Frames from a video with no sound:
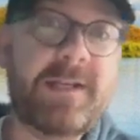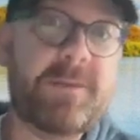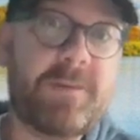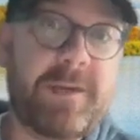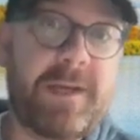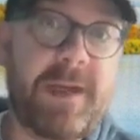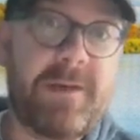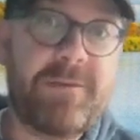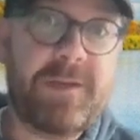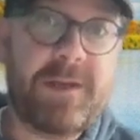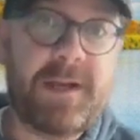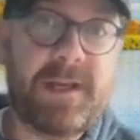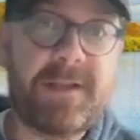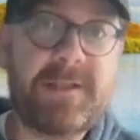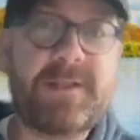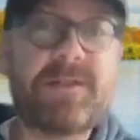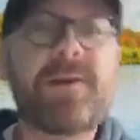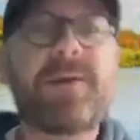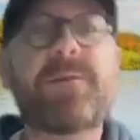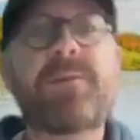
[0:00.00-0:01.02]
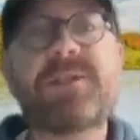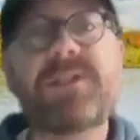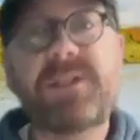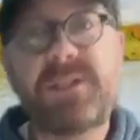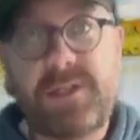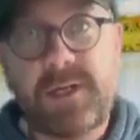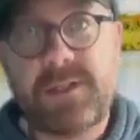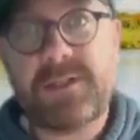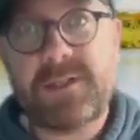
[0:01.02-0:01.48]
left it last night, it was
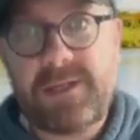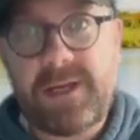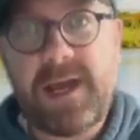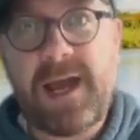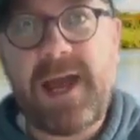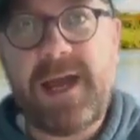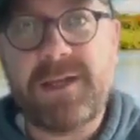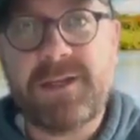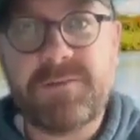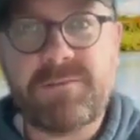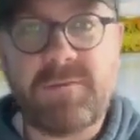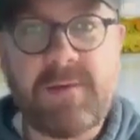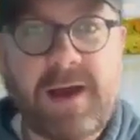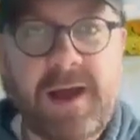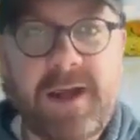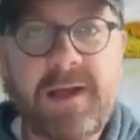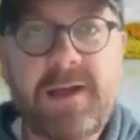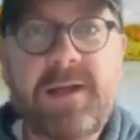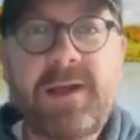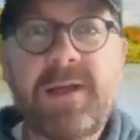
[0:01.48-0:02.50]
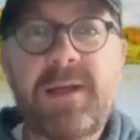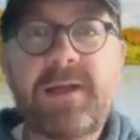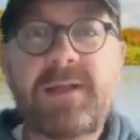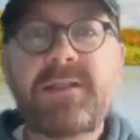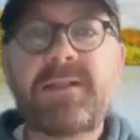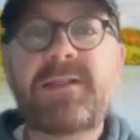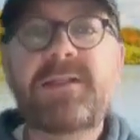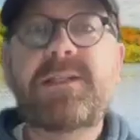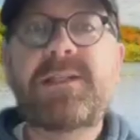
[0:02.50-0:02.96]
just as Rat
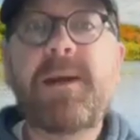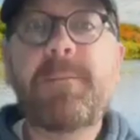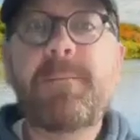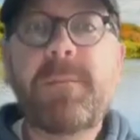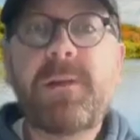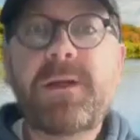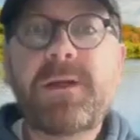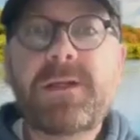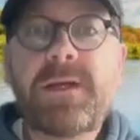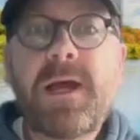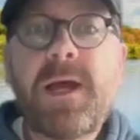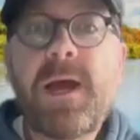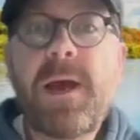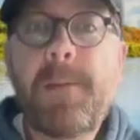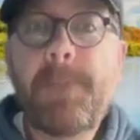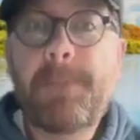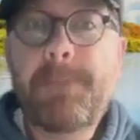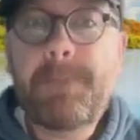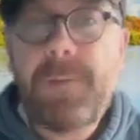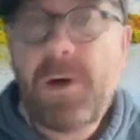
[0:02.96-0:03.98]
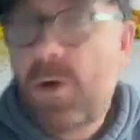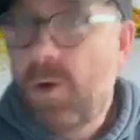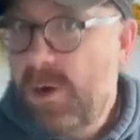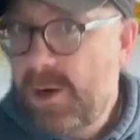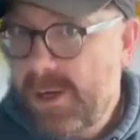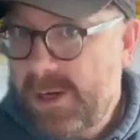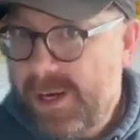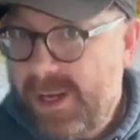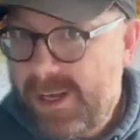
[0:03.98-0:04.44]
stumbled
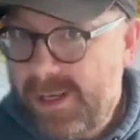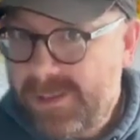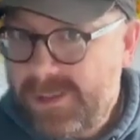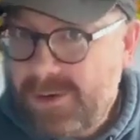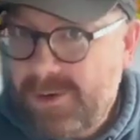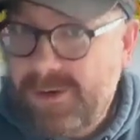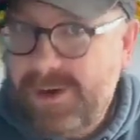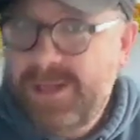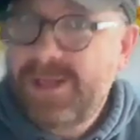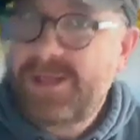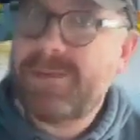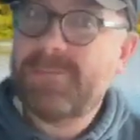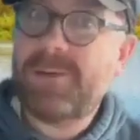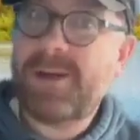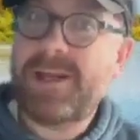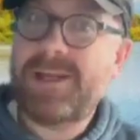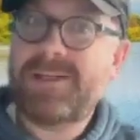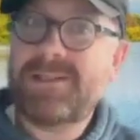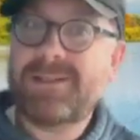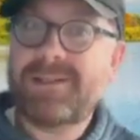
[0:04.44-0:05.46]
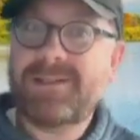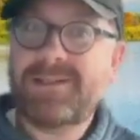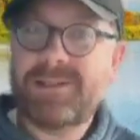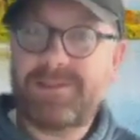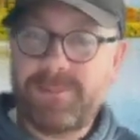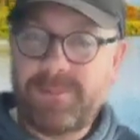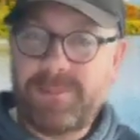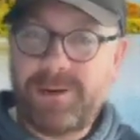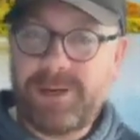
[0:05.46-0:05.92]
upon his hiding place.
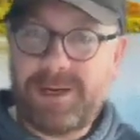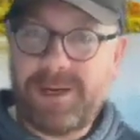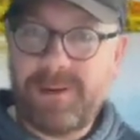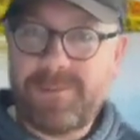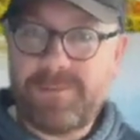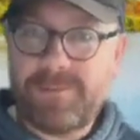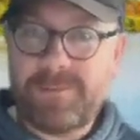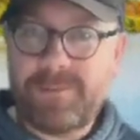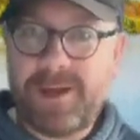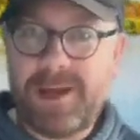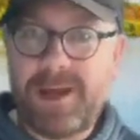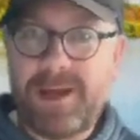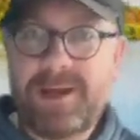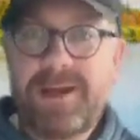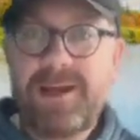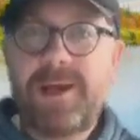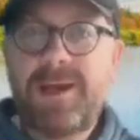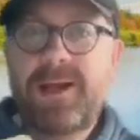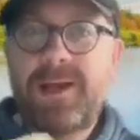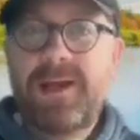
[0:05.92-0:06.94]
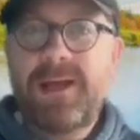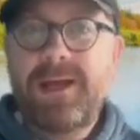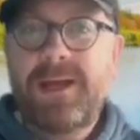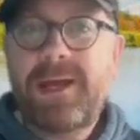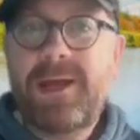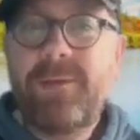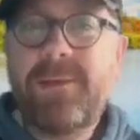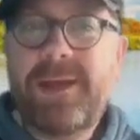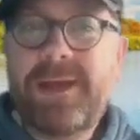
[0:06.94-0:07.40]
So we'll pick it up from there.
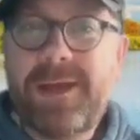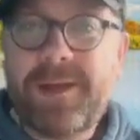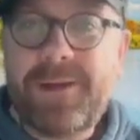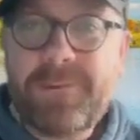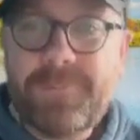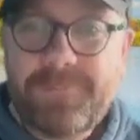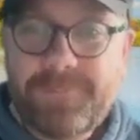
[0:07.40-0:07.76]
Here we go.